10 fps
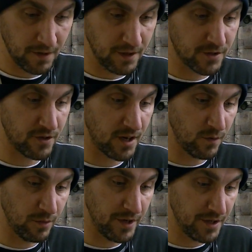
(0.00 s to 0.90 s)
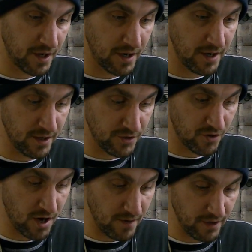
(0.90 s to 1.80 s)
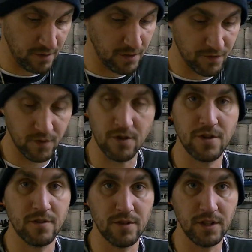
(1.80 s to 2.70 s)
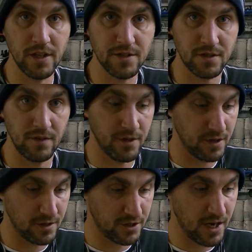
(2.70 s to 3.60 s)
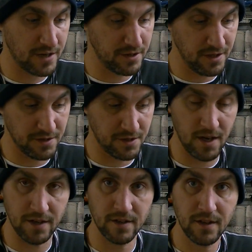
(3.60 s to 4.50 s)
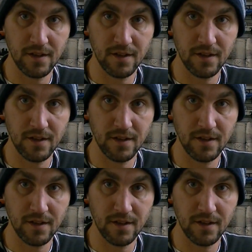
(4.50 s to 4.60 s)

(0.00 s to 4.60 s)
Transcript: this truck will be done and driving before the release of the chassis is done.